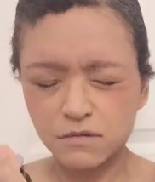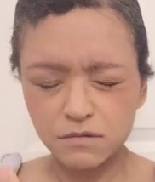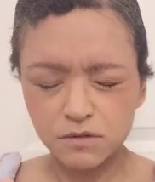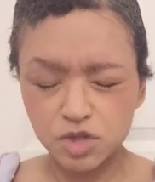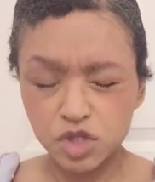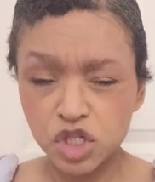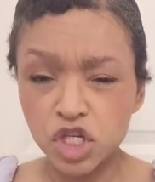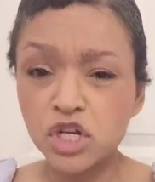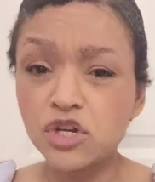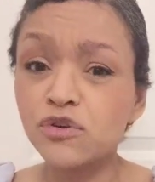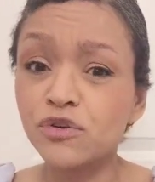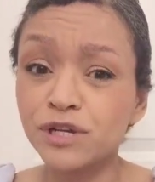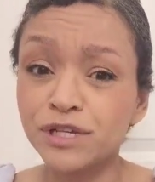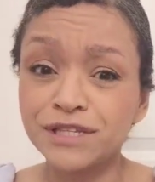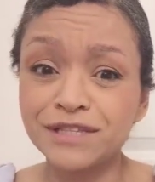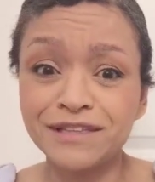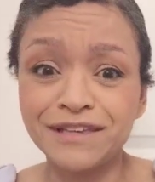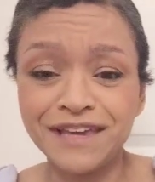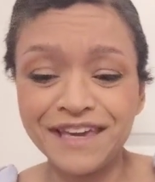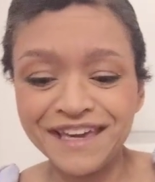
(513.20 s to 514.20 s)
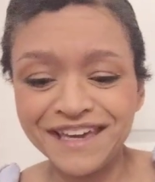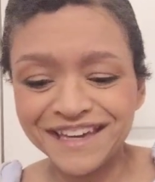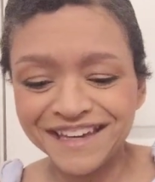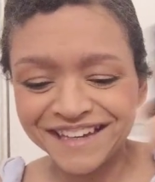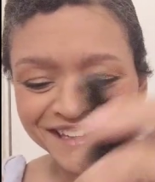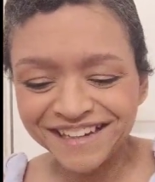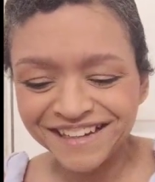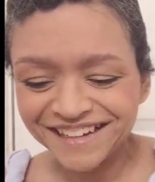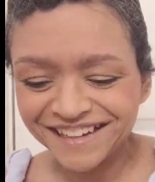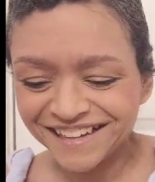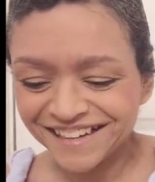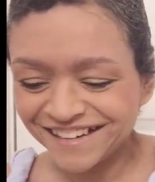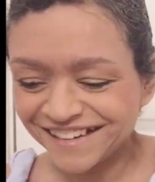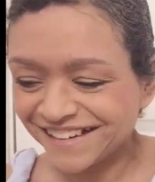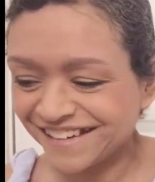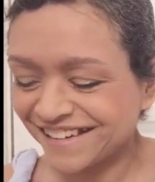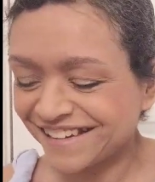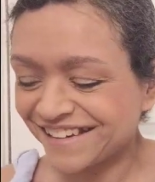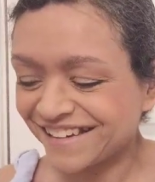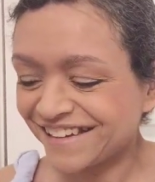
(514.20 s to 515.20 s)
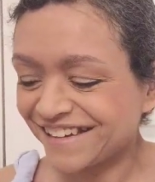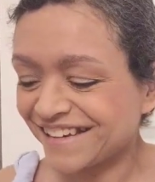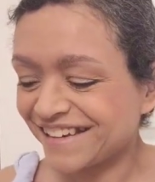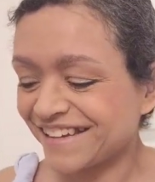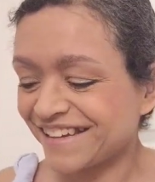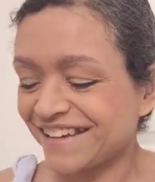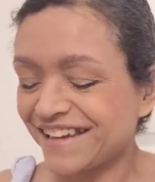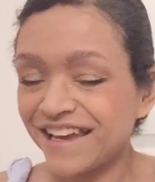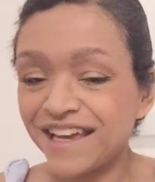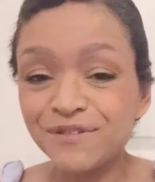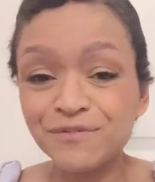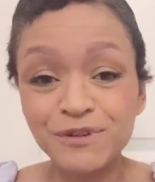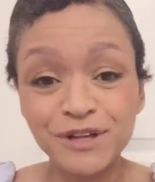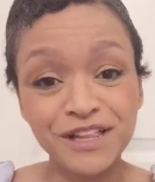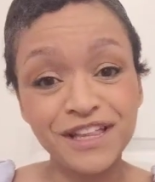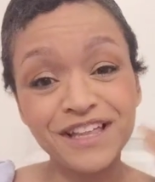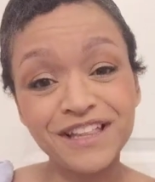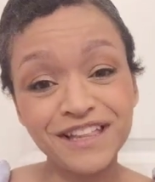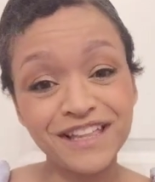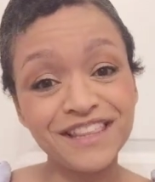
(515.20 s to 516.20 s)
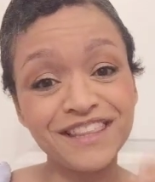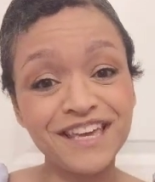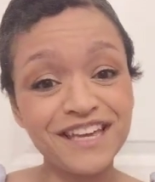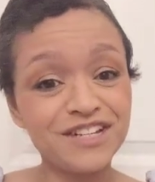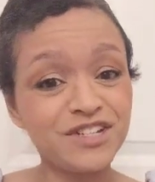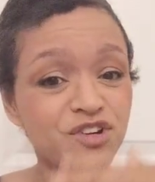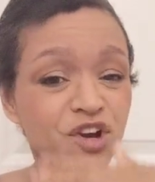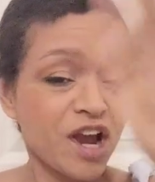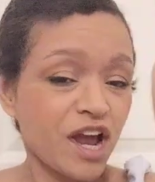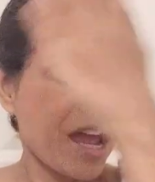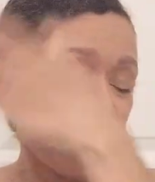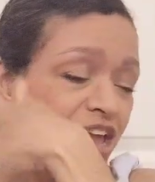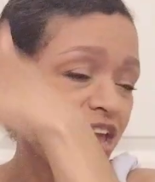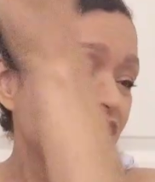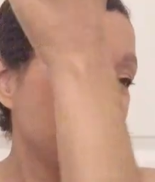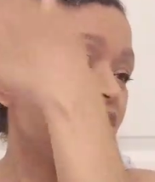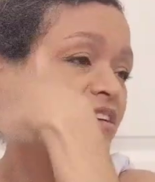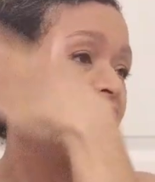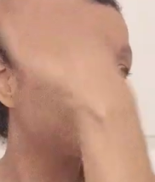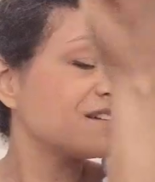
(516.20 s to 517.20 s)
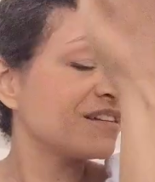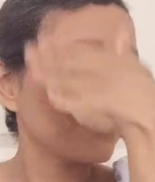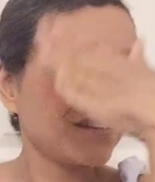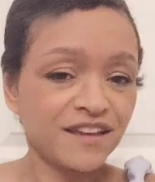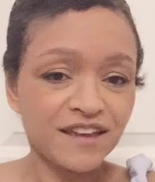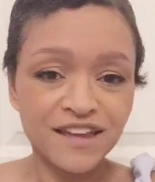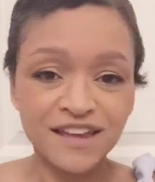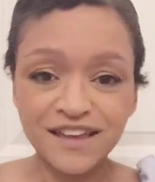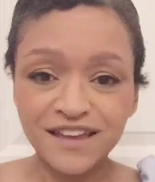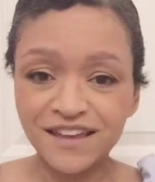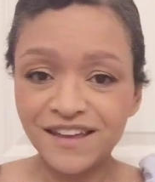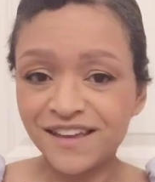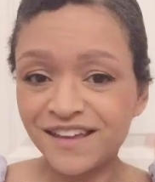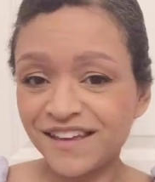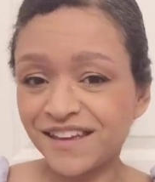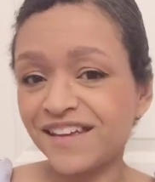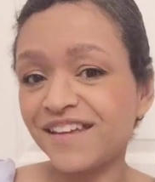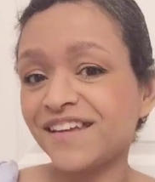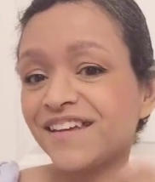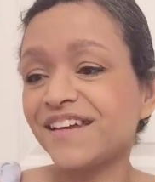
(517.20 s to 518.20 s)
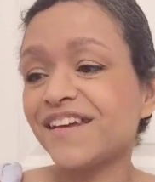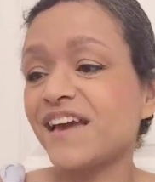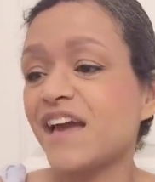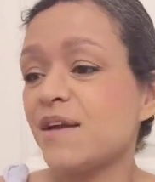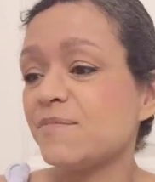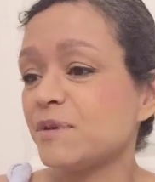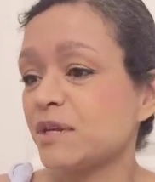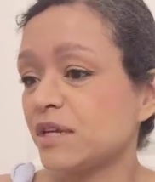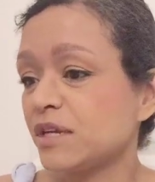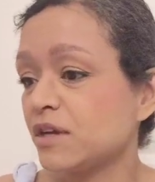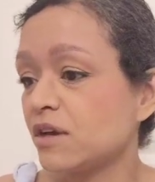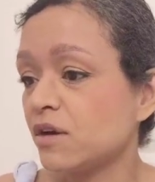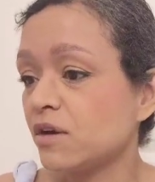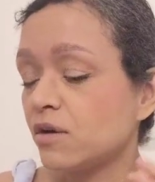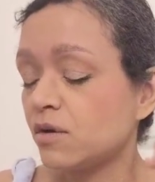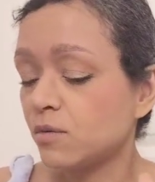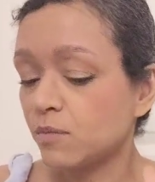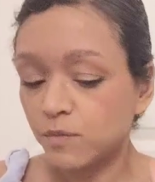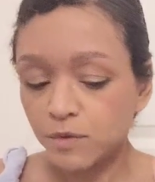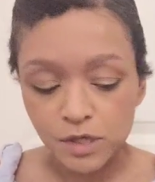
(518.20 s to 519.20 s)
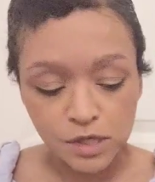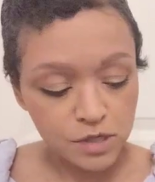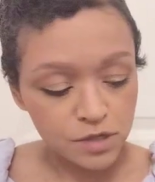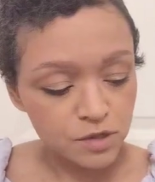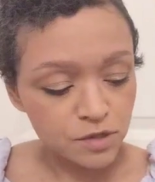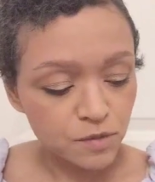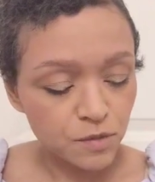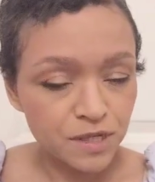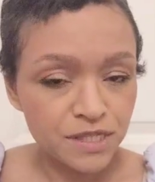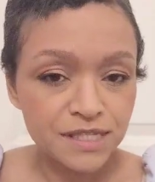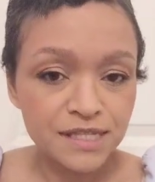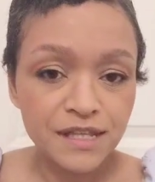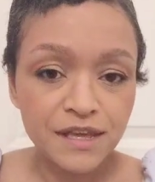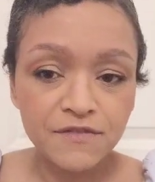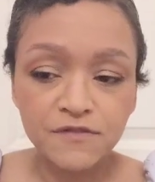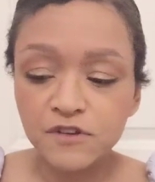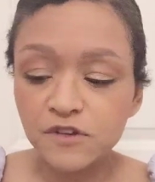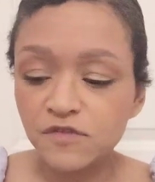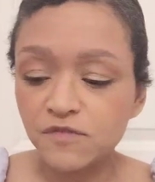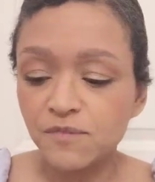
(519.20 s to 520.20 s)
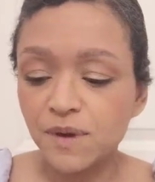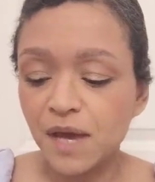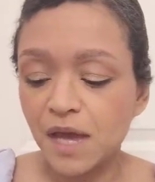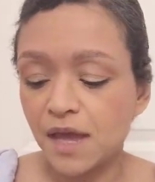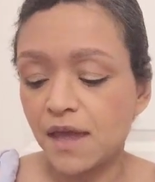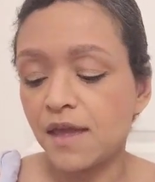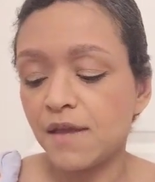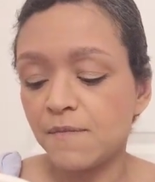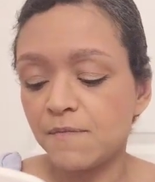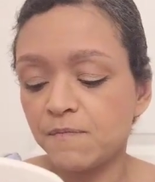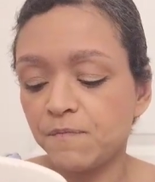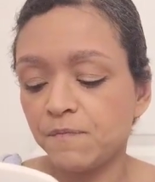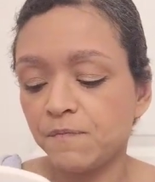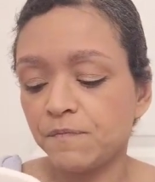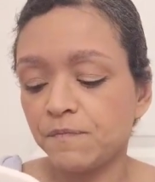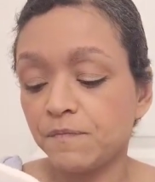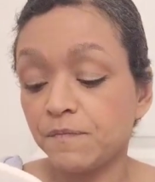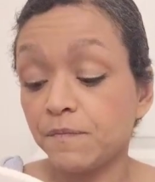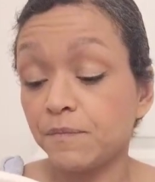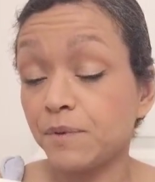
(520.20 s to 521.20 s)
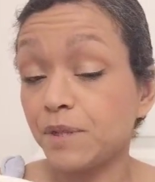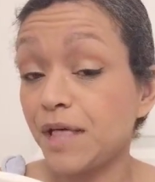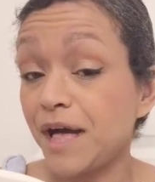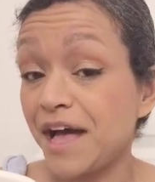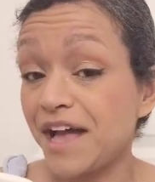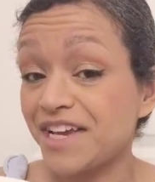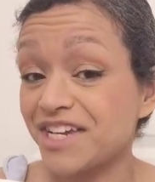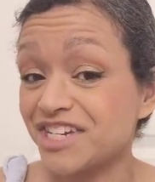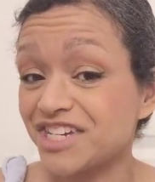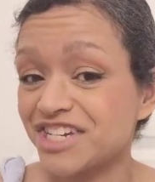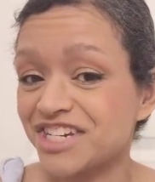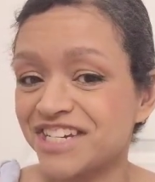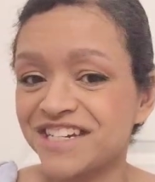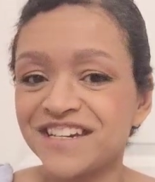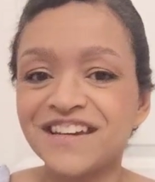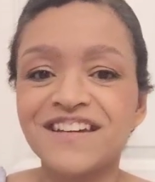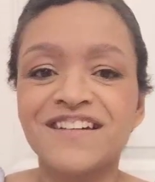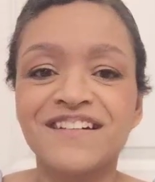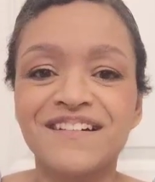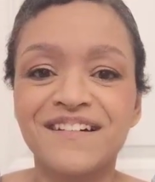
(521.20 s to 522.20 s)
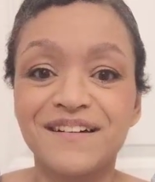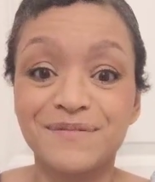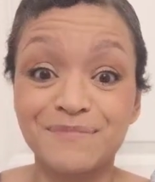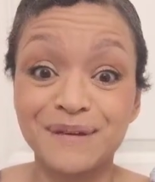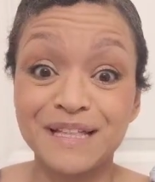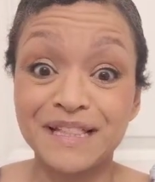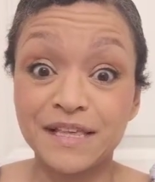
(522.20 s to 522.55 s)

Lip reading: Generously. And while I let that dry, I'm gonna go use what's left of my blush on my